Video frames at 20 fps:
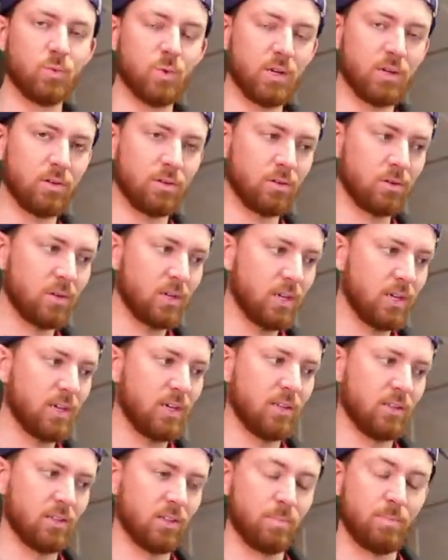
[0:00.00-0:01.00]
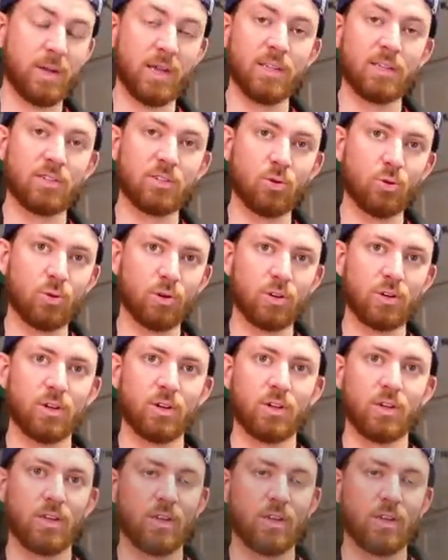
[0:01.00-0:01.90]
reel. It's a Penn Torque.